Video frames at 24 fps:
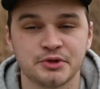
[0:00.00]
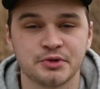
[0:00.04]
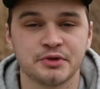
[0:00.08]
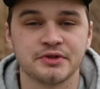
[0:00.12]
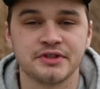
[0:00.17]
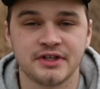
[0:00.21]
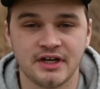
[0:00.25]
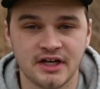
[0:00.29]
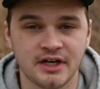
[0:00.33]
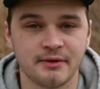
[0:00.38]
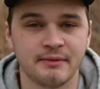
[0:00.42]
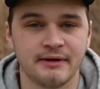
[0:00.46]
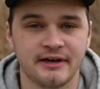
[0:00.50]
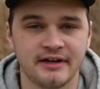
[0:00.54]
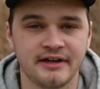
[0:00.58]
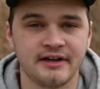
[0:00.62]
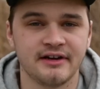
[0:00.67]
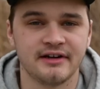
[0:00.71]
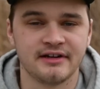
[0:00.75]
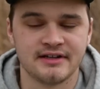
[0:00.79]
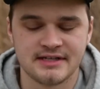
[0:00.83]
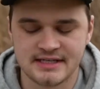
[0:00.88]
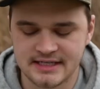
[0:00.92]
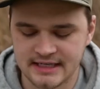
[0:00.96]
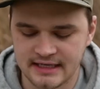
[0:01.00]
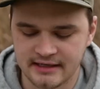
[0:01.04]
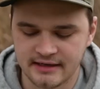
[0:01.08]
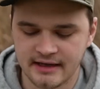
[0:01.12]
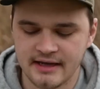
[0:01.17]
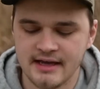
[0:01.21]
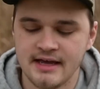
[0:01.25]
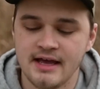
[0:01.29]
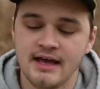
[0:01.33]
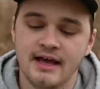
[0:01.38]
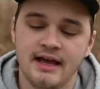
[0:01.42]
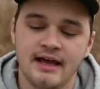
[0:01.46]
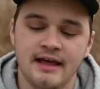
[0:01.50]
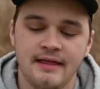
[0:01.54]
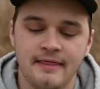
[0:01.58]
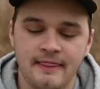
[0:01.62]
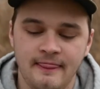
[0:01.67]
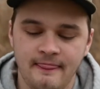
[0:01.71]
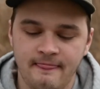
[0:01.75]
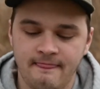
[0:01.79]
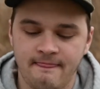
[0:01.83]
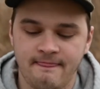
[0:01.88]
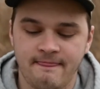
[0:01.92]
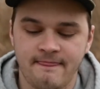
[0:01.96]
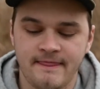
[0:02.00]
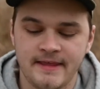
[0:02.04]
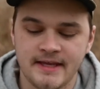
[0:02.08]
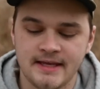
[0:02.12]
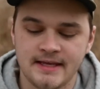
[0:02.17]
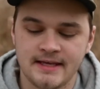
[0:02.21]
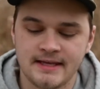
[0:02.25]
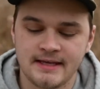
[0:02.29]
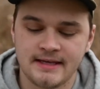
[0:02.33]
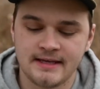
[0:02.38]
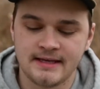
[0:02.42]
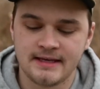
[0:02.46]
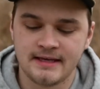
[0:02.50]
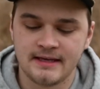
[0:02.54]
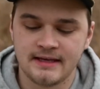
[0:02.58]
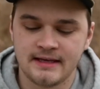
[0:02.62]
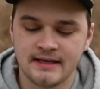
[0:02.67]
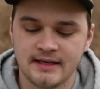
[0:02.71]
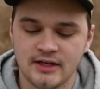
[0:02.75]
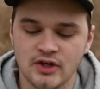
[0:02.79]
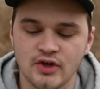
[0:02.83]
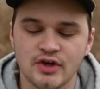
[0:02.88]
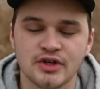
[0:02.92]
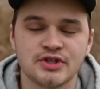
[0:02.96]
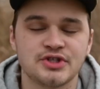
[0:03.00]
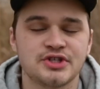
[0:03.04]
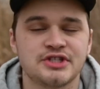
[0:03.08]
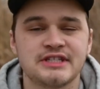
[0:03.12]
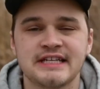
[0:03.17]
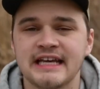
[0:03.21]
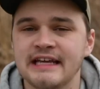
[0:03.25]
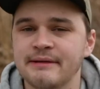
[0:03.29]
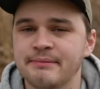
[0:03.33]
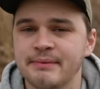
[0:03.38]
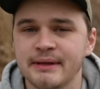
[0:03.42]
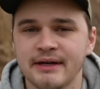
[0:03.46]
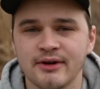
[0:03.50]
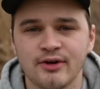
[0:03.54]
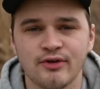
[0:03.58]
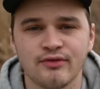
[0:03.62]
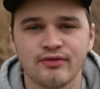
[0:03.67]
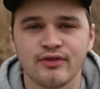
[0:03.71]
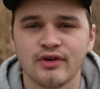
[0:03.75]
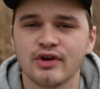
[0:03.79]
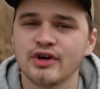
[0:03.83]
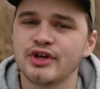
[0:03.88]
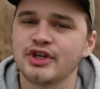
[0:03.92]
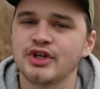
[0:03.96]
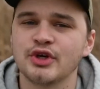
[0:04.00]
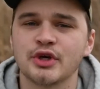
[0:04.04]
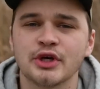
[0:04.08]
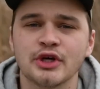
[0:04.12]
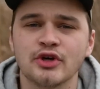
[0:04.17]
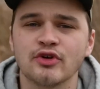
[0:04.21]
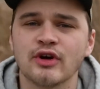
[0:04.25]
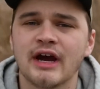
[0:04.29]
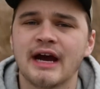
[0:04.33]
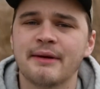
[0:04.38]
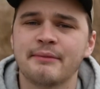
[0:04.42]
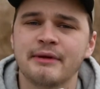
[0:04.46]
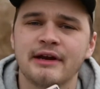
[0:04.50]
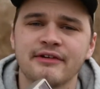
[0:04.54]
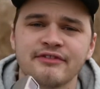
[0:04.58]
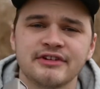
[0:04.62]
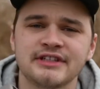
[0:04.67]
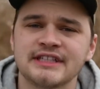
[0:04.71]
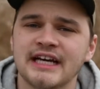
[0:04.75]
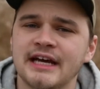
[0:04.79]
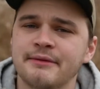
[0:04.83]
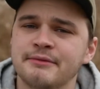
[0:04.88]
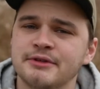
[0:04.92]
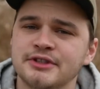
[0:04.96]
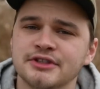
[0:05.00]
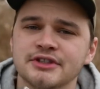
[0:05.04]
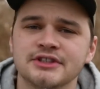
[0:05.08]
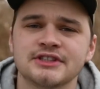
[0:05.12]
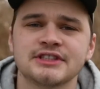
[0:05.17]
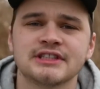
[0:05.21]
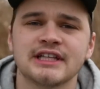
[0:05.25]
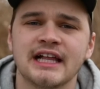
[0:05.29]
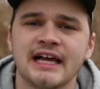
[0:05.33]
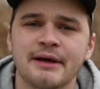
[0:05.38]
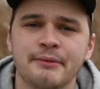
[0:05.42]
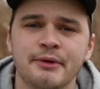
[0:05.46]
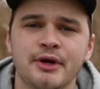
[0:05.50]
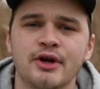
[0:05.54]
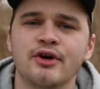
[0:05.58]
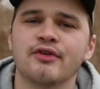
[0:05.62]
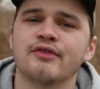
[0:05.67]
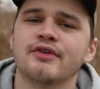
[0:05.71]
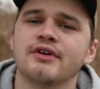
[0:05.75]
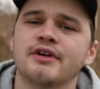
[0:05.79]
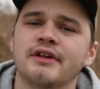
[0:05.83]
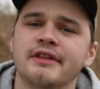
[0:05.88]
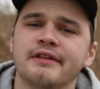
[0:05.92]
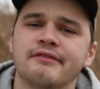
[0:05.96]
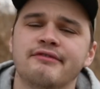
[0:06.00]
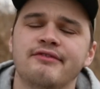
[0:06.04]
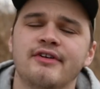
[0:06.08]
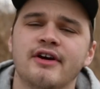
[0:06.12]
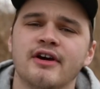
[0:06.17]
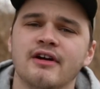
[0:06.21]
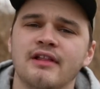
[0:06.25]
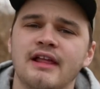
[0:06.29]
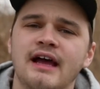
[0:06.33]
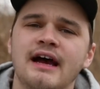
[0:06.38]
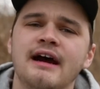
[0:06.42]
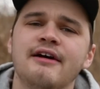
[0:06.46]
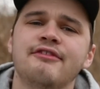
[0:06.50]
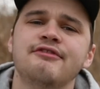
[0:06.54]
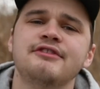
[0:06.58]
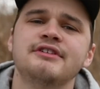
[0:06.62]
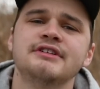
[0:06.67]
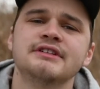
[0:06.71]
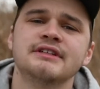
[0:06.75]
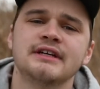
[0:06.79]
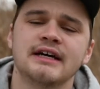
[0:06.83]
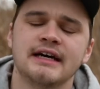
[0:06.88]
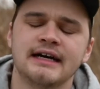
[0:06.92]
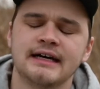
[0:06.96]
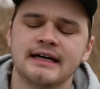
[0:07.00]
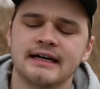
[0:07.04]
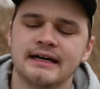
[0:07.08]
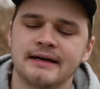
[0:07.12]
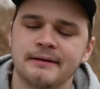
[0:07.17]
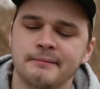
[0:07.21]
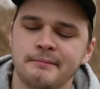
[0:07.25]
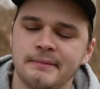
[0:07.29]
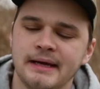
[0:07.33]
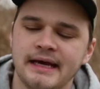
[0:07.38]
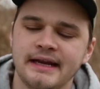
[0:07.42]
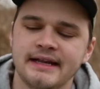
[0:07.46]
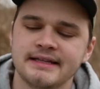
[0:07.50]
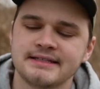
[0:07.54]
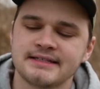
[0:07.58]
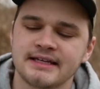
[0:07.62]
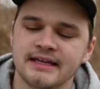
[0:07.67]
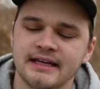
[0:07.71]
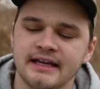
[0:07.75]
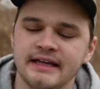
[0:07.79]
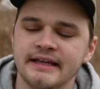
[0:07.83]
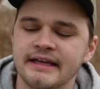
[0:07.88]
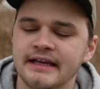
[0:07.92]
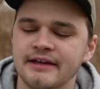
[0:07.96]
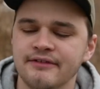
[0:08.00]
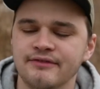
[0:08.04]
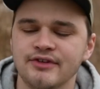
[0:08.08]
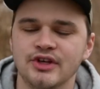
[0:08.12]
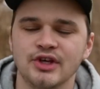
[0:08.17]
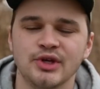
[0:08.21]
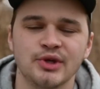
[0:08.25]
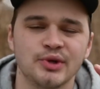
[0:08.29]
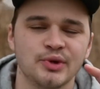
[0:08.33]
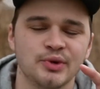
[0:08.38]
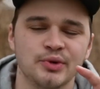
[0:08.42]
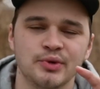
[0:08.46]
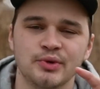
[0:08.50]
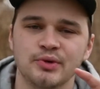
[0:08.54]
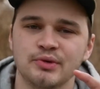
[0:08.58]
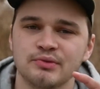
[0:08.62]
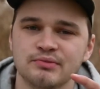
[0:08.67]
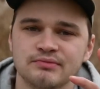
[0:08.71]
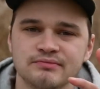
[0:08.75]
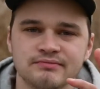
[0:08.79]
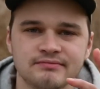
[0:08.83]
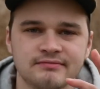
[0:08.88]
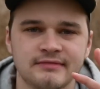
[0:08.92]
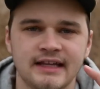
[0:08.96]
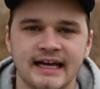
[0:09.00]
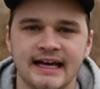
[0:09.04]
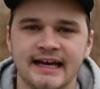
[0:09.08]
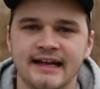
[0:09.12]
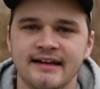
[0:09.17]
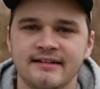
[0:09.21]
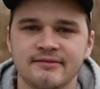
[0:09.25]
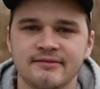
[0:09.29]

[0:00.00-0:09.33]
talk about here in a sec. You can just tape it over. You can grab it every time and just slam it over to the far left, and it's going to give you that,